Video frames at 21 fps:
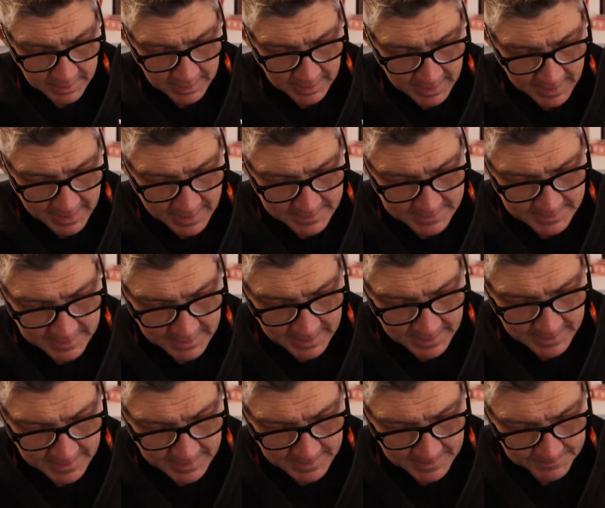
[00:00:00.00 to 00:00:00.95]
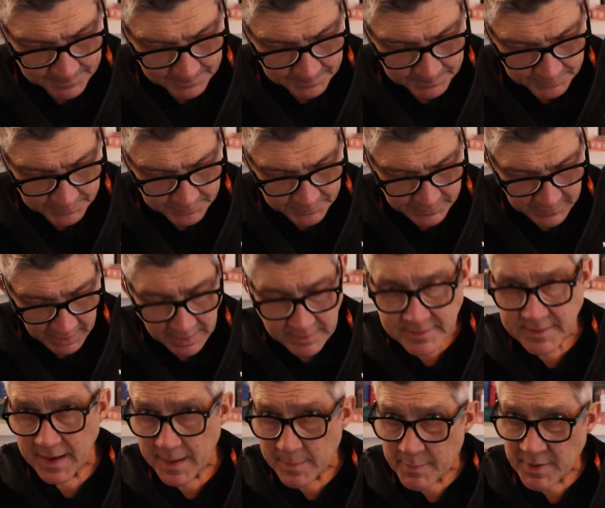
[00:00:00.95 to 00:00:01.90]
And
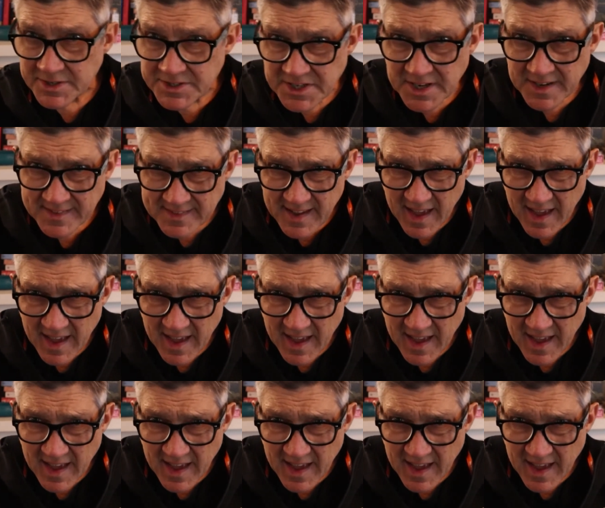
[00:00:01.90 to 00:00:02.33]
did I mention it's